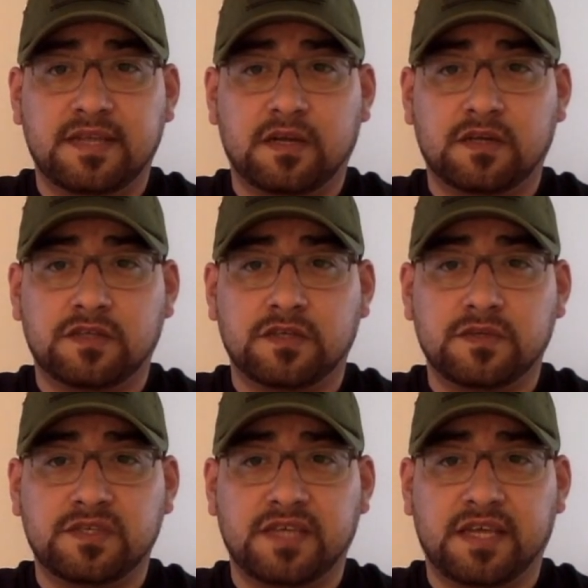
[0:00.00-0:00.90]
that are
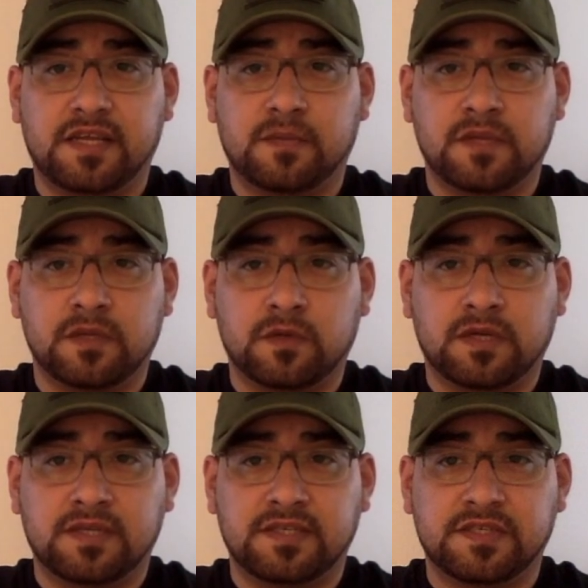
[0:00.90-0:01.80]
associated with an
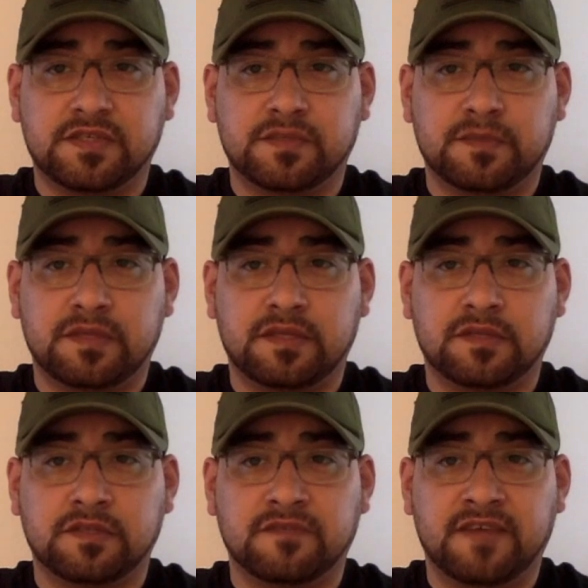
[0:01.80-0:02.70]
organization's ability
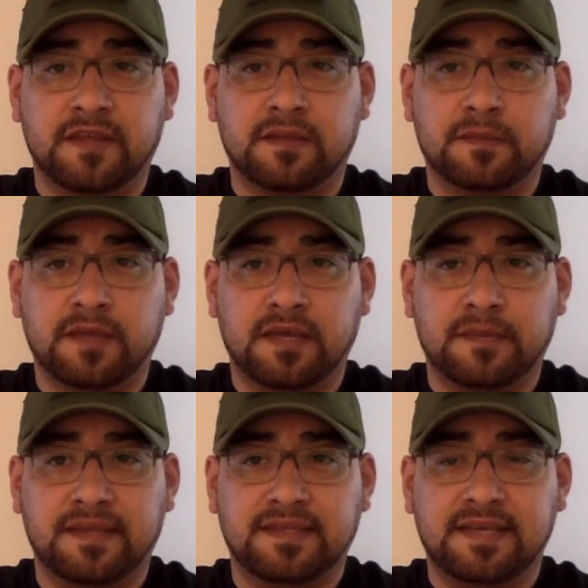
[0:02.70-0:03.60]
to develop and
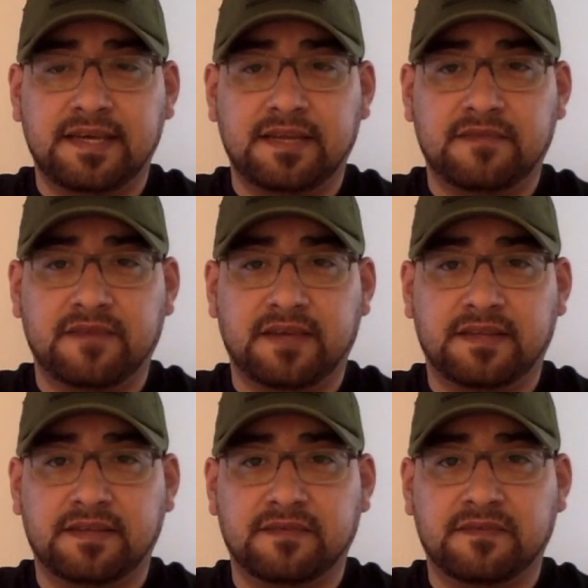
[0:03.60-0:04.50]
maintain
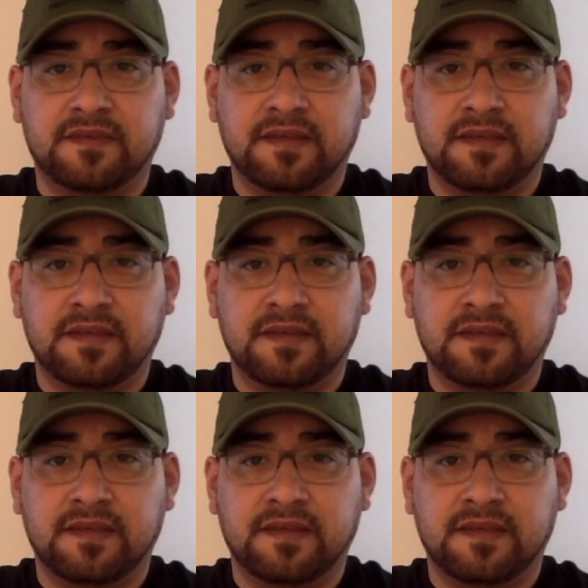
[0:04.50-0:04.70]
effective